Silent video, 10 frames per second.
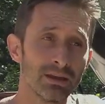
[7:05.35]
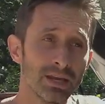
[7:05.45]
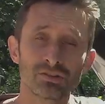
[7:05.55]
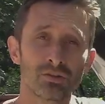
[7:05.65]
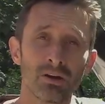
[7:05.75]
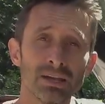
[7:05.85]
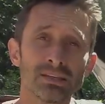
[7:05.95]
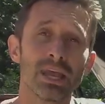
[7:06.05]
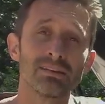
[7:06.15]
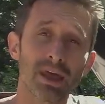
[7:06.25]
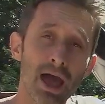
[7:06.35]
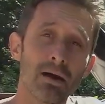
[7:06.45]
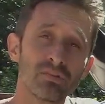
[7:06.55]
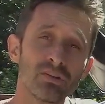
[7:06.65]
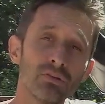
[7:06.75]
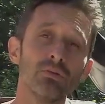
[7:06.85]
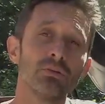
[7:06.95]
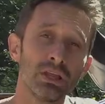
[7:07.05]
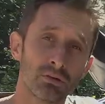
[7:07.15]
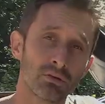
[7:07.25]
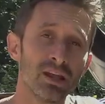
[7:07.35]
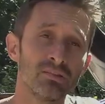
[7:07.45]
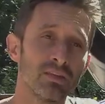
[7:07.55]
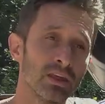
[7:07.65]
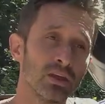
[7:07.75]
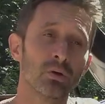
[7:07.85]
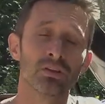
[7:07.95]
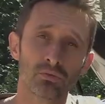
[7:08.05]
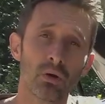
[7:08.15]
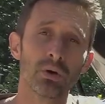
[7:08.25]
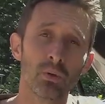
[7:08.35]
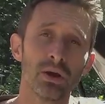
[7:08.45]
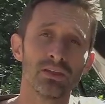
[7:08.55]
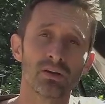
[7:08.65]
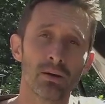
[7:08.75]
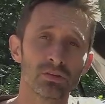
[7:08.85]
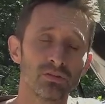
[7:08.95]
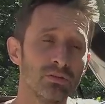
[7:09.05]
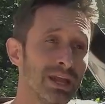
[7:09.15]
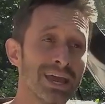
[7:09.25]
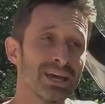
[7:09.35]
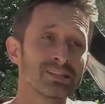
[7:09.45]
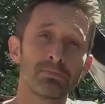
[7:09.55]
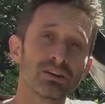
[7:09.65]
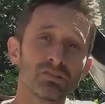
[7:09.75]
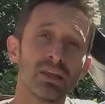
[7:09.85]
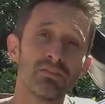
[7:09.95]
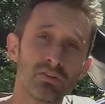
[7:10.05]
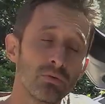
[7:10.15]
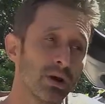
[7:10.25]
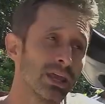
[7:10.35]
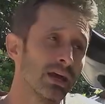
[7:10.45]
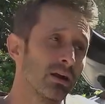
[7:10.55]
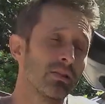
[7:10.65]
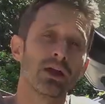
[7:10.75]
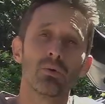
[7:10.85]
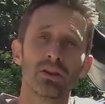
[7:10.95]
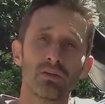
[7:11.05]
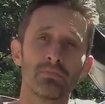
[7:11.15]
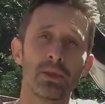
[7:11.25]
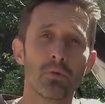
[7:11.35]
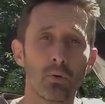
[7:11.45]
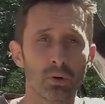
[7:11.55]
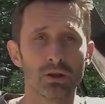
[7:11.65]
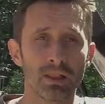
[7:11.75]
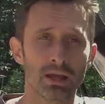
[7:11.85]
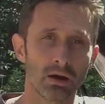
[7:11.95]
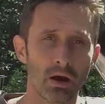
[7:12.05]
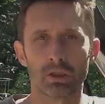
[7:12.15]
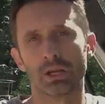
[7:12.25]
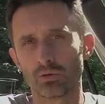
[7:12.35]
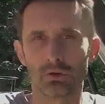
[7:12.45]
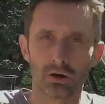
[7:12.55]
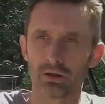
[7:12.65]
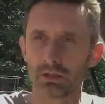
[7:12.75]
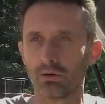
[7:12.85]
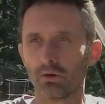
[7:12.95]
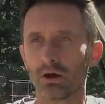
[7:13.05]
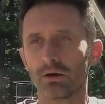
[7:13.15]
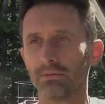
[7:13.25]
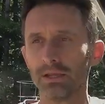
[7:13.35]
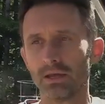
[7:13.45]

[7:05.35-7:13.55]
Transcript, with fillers: it's crazy. It's absolutely crazy that you are throwing away this opportunity, especially if you, again, are like one of those people where you're like, oh, we gotta do a, you know, a,